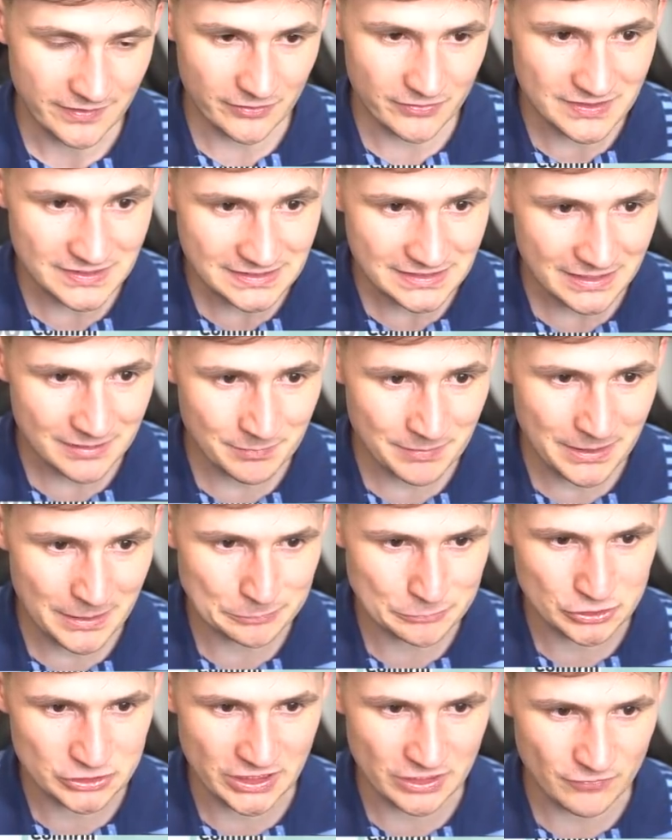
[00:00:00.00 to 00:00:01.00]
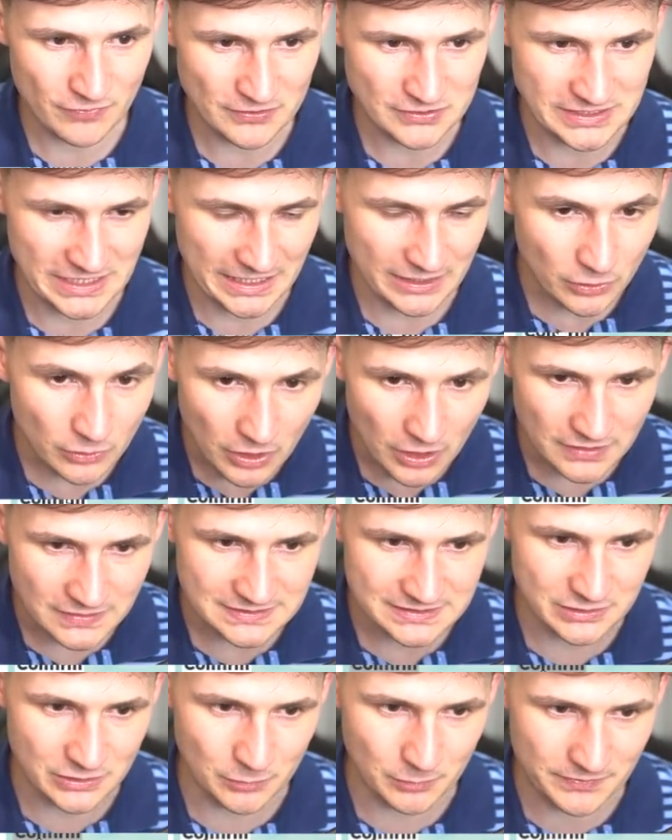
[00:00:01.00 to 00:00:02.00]
Now, this can be up to 10,000. I don't
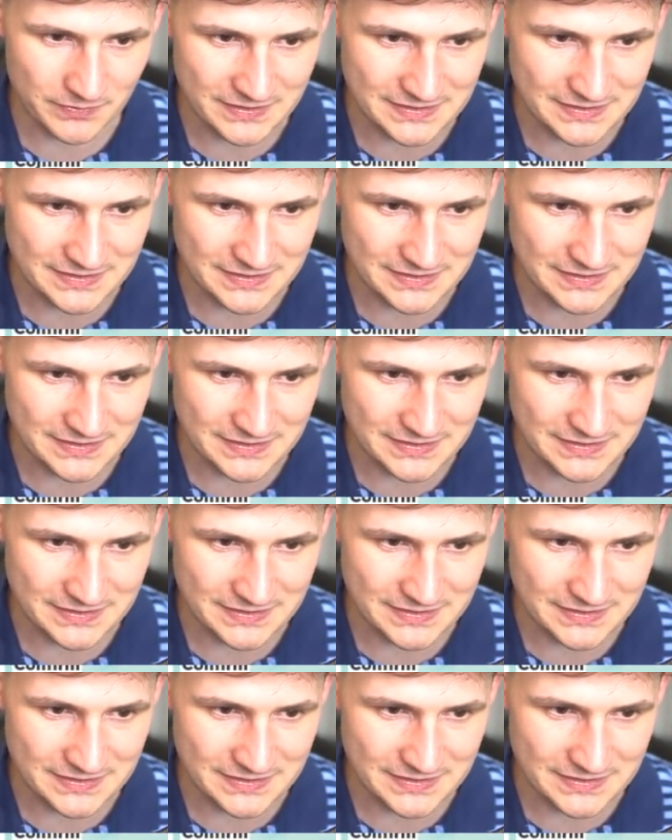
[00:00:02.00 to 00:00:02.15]
honestly know what